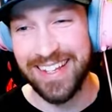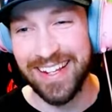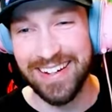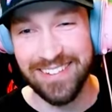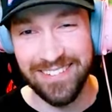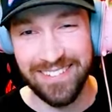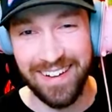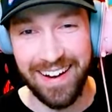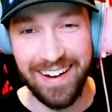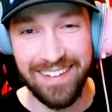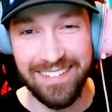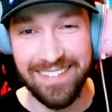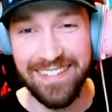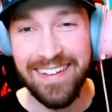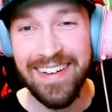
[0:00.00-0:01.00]
in a
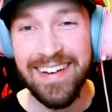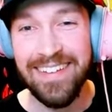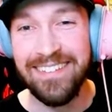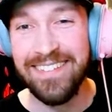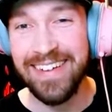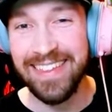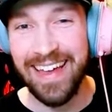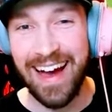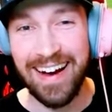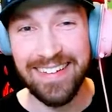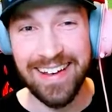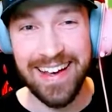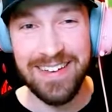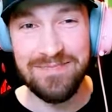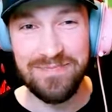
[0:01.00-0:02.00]
row
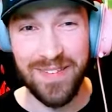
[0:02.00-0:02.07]
without it.